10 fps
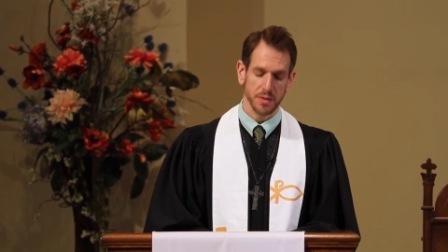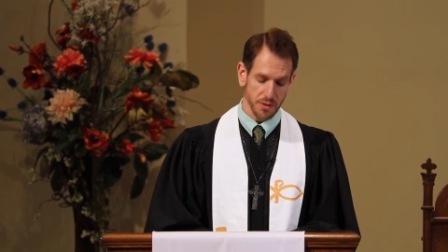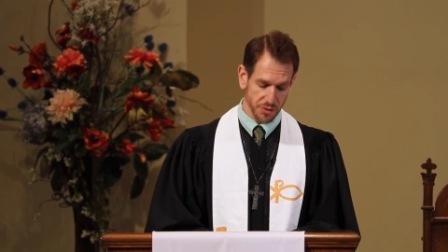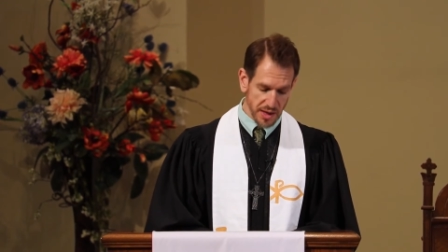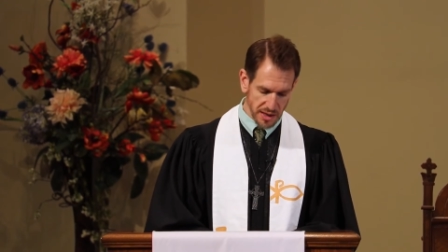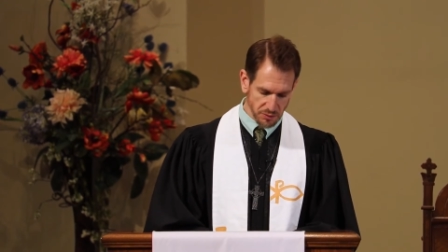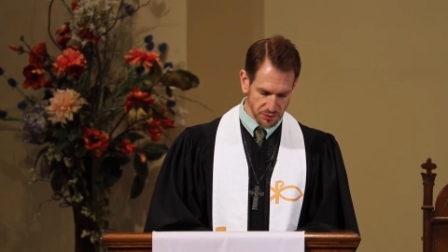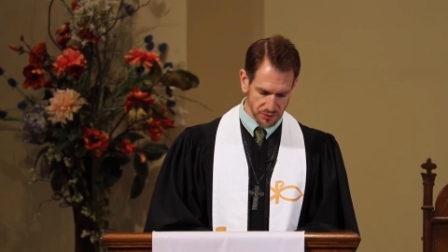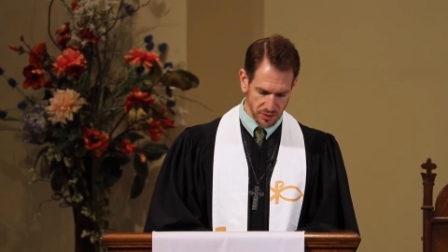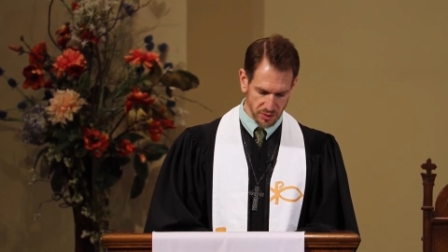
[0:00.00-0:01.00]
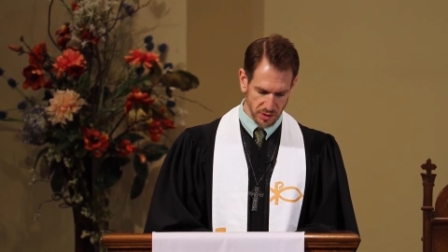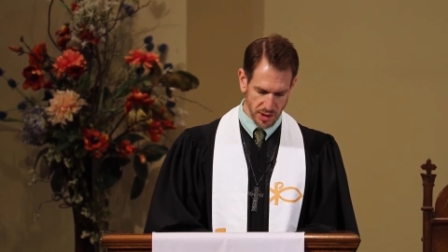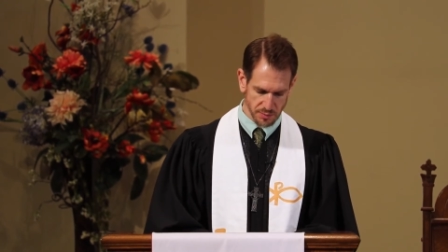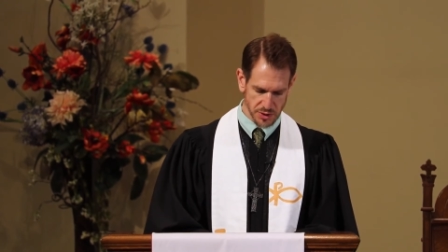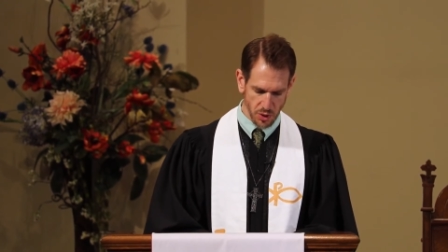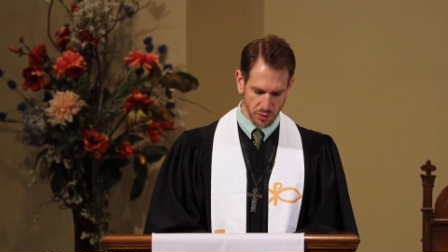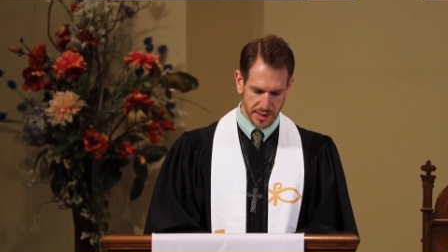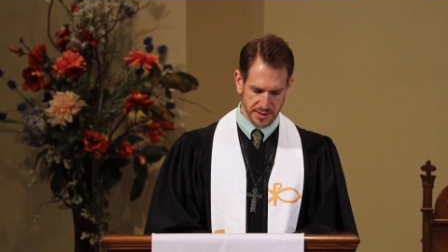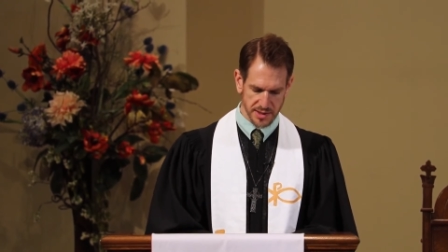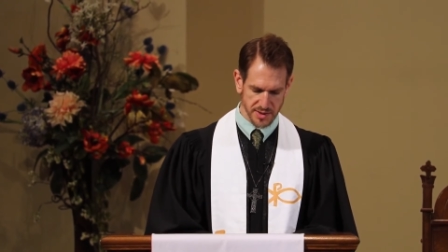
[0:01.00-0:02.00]
The thief comes
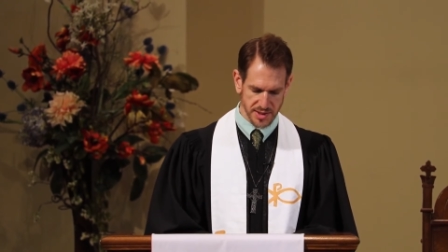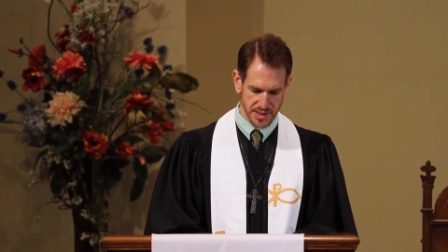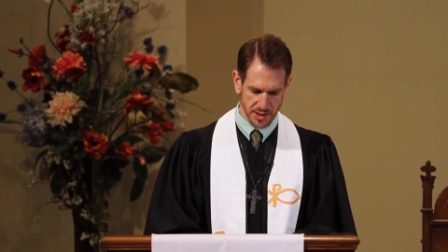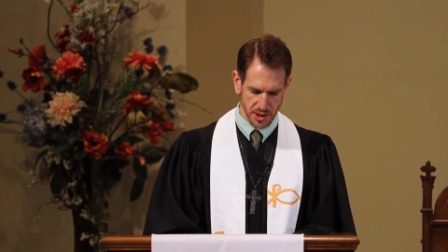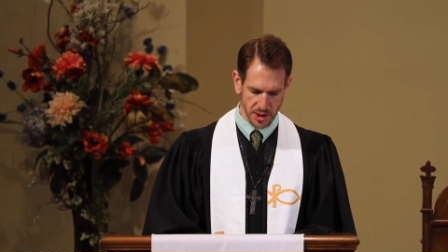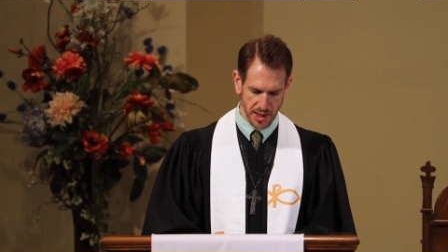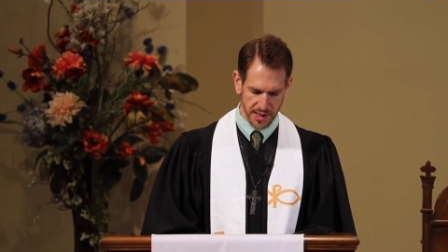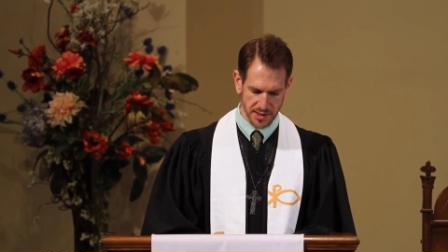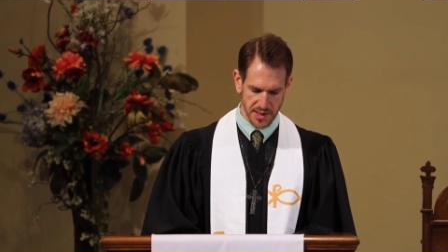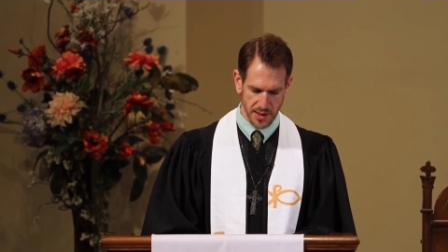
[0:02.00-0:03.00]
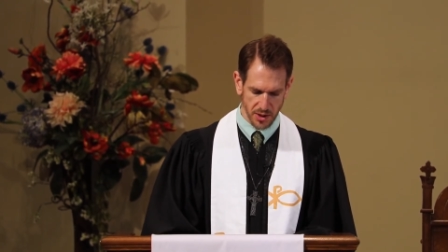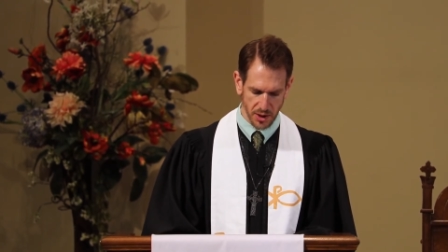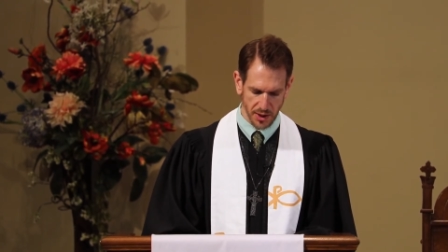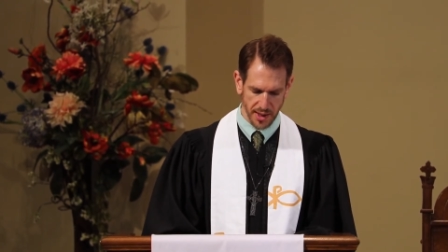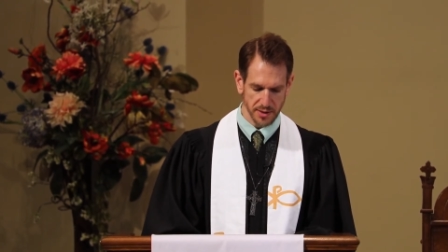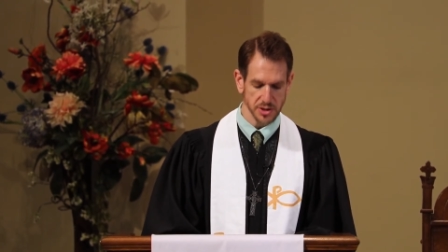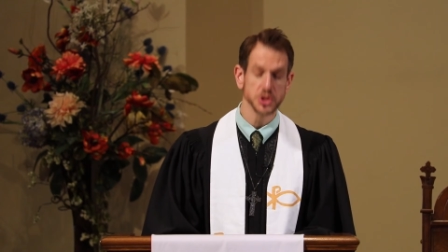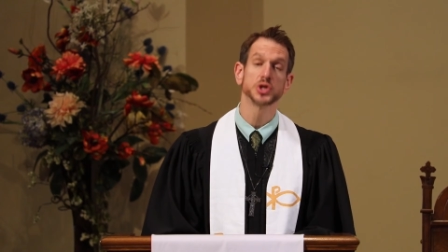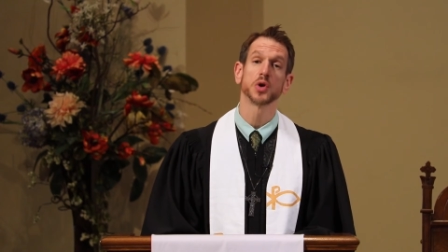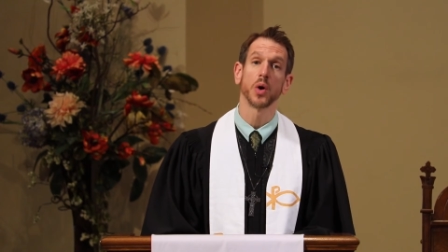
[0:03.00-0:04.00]
only to steal and kill and
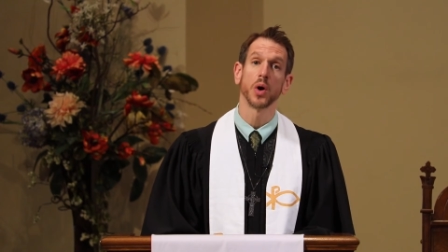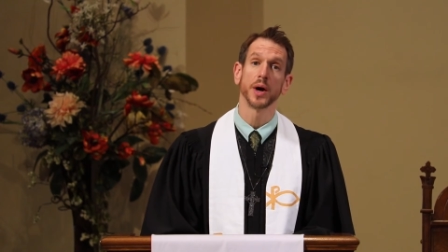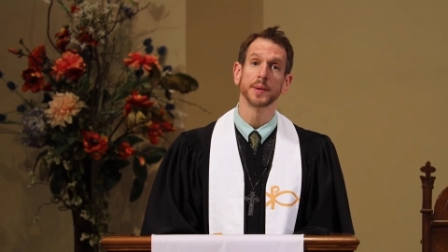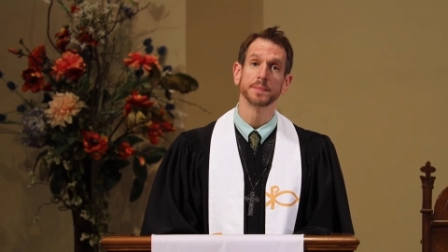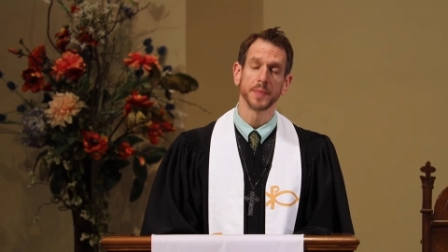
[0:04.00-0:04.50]
destroy.